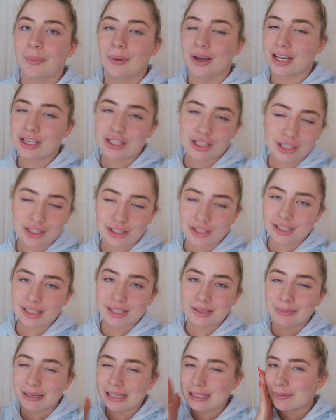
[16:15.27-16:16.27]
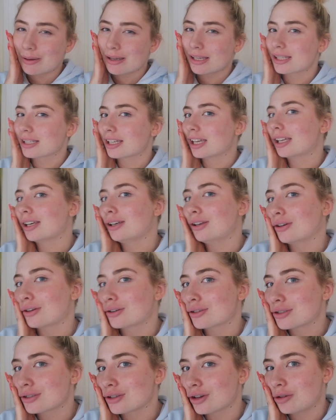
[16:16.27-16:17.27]
which just makes my skin
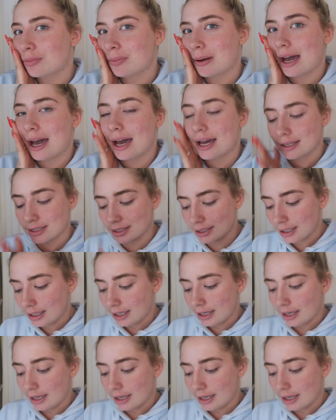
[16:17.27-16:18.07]
look so bad.